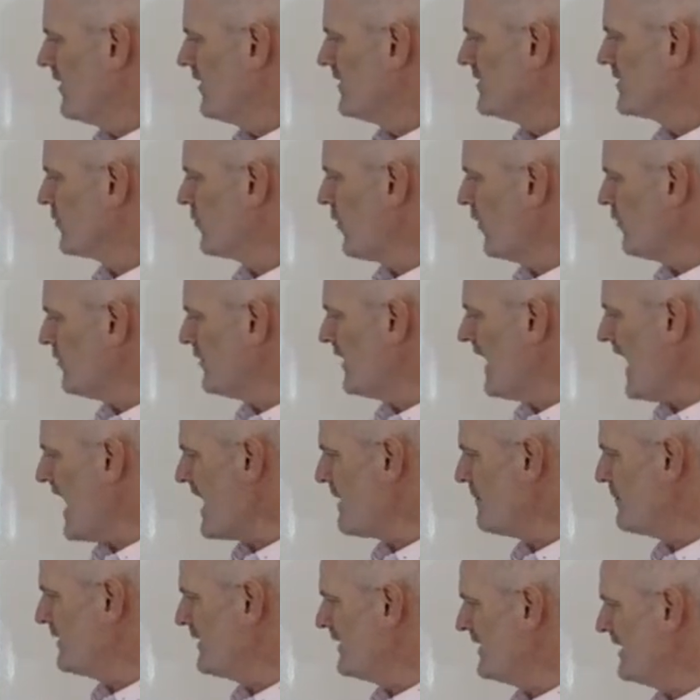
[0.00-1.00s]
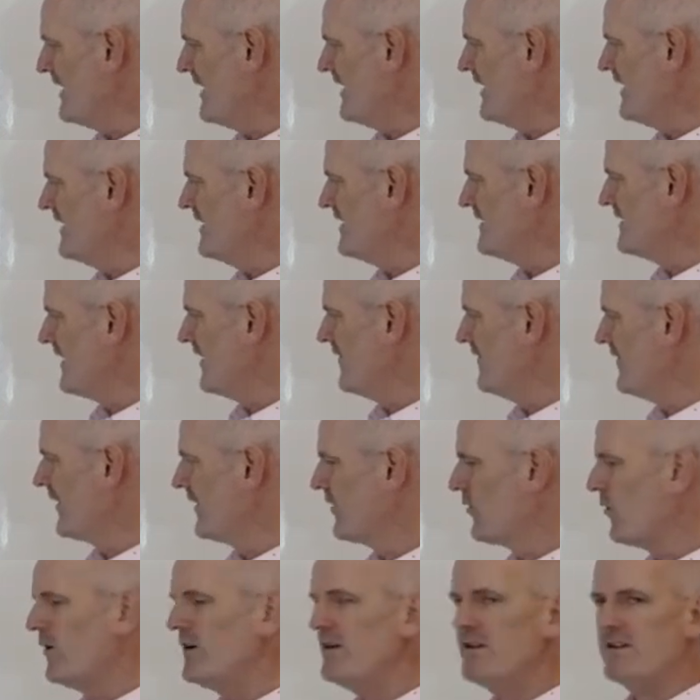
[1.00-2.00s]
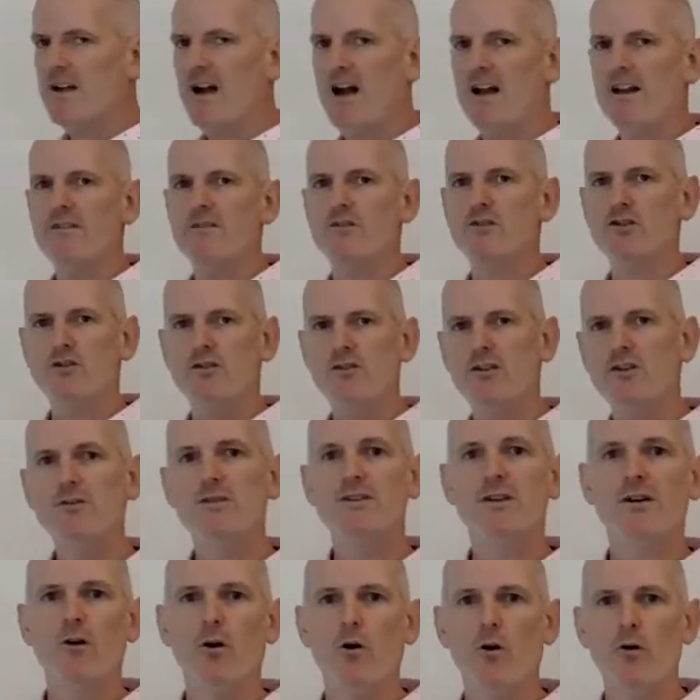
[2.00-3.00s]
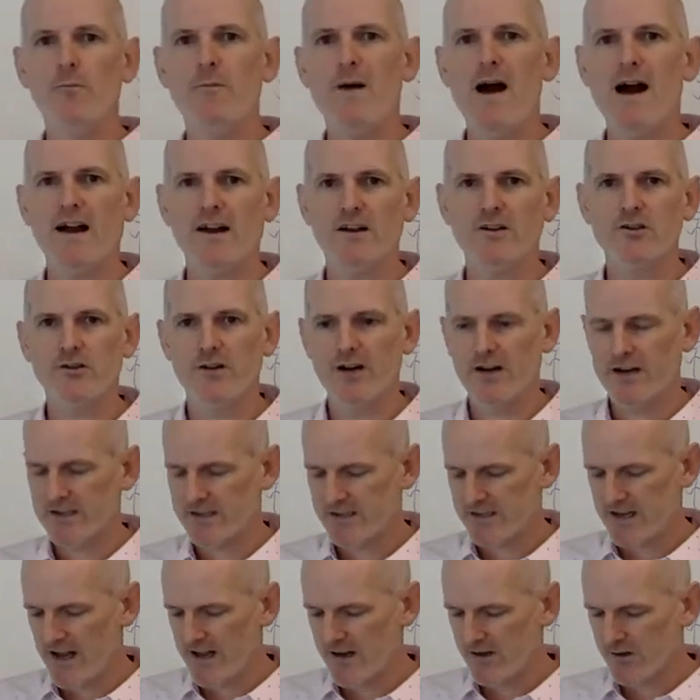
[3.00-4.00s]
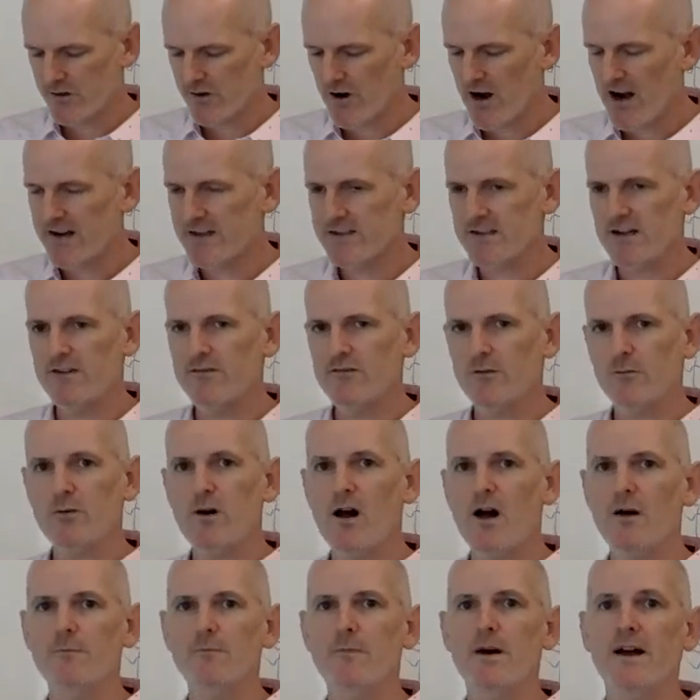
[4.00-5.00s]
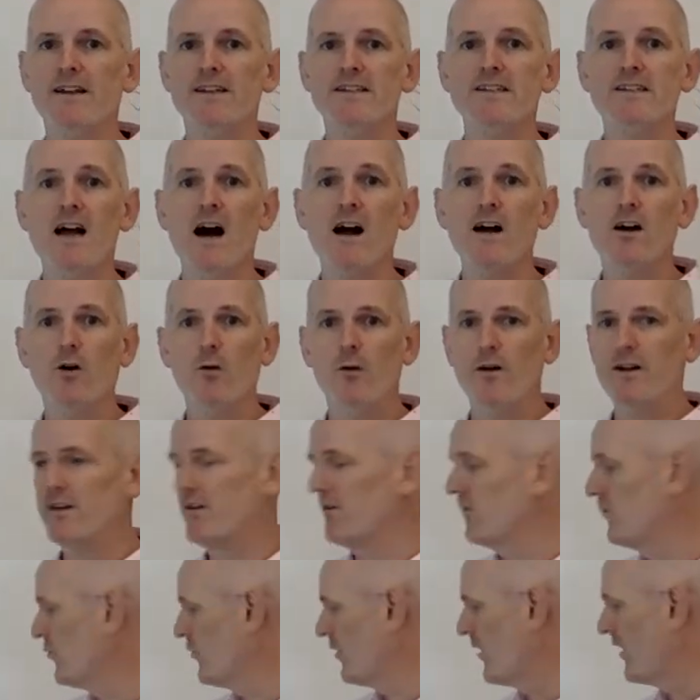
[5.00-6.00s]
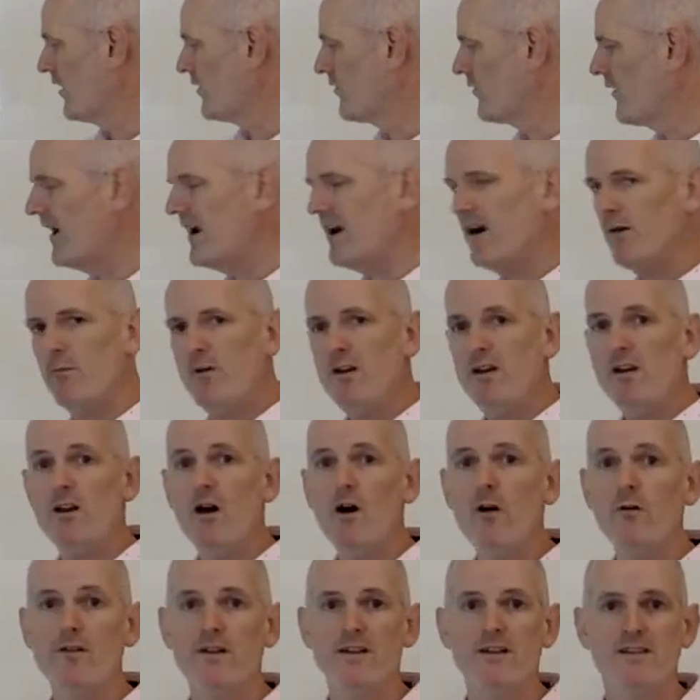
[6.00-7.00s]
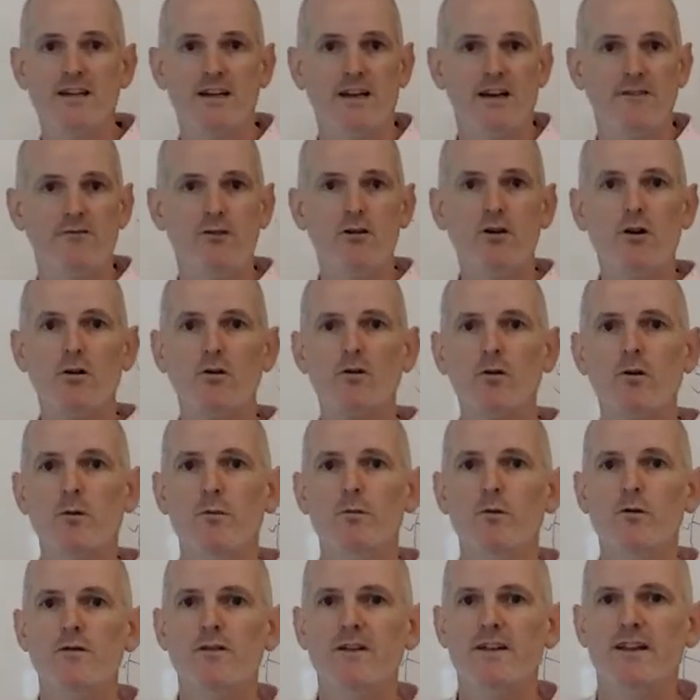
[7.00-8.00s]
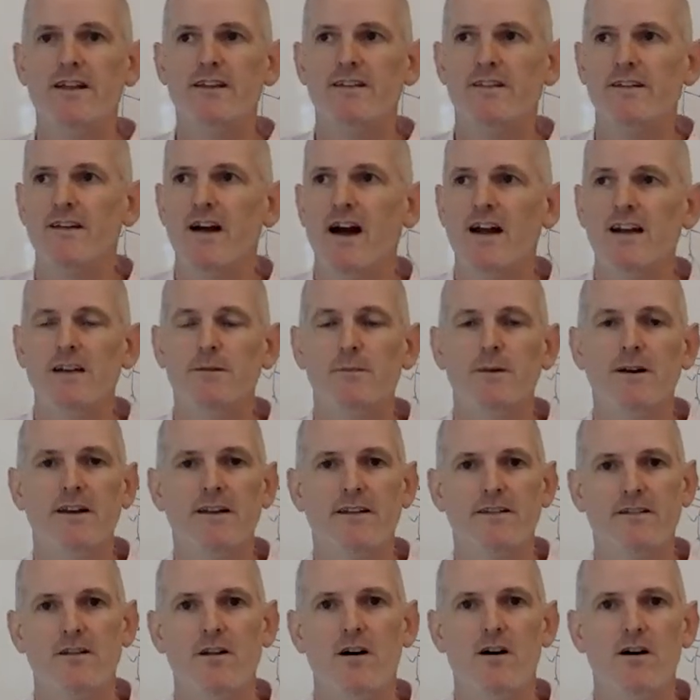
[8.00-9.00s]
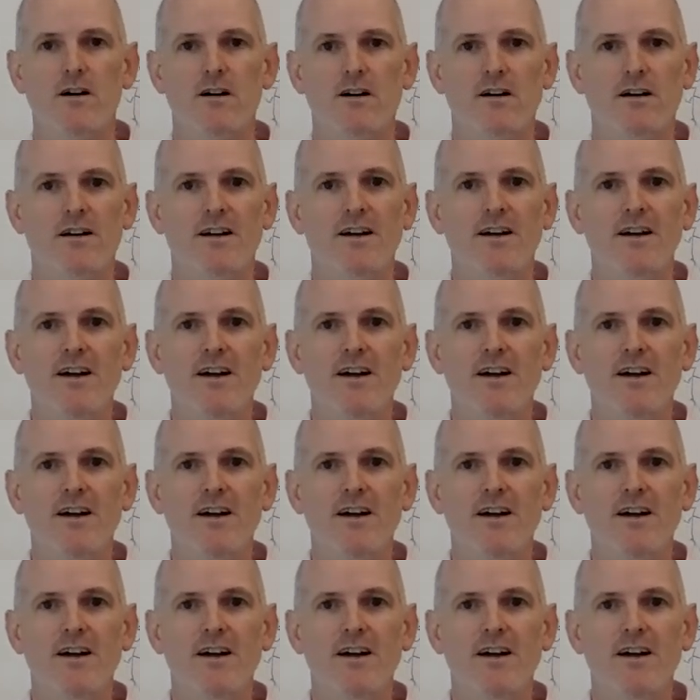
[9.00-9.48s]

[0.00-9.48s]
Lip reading: So what will happen is they're going to kind of use their old bag of tricks and try to solve the problem, and it's not going to work, right? And we know this. Like, if you go to a movie that's 90 minutes long,